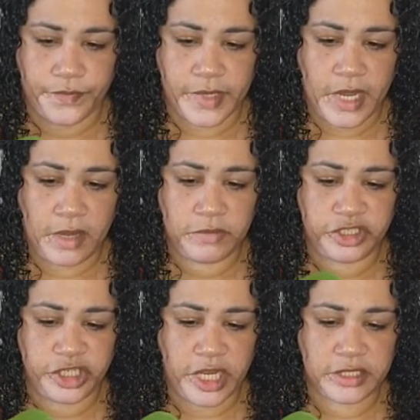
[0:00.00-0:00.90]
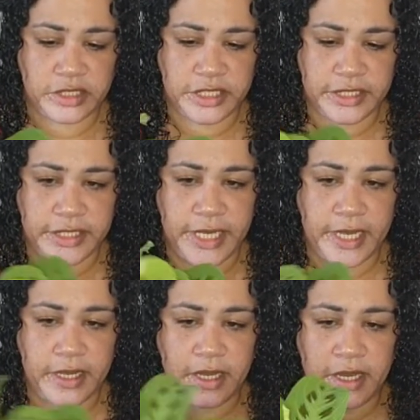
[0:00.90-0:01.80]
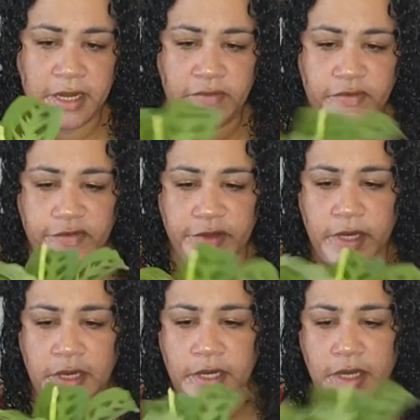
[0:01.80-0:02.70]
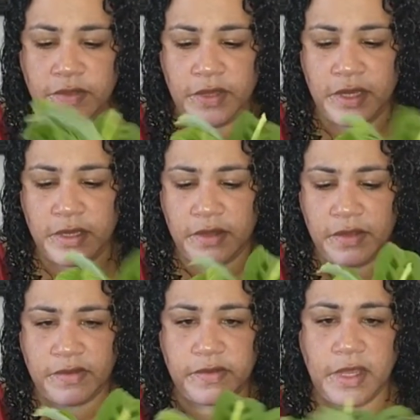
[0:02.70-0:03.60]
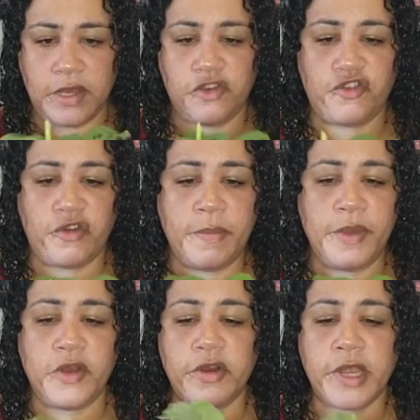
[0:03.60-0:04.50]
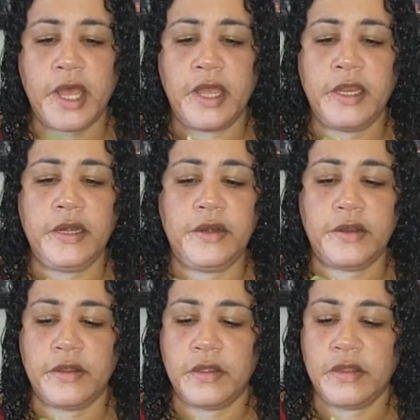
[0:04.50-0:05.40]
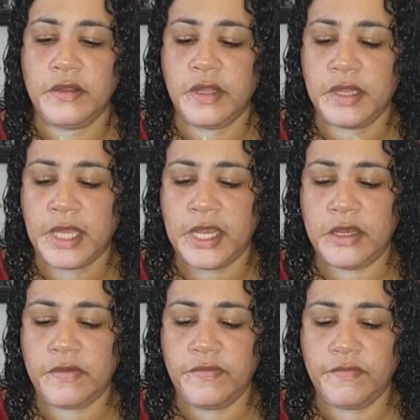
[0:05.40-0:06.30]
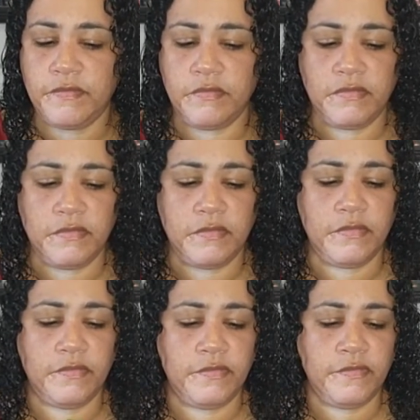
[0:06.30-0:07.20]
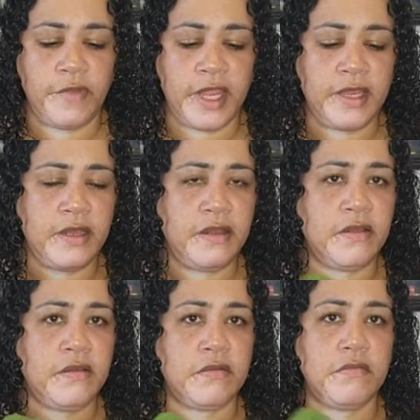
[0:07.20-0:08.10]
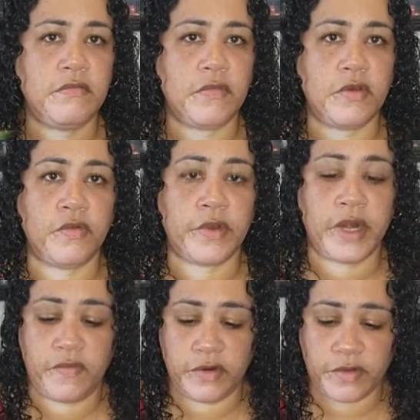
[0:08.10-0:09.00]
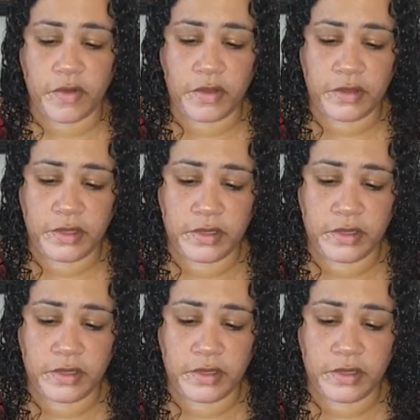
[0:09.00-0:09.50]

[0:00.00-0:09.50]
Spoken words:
I was shocked to see it. I never seen this like stripier kind, the light vein or whatever it's called.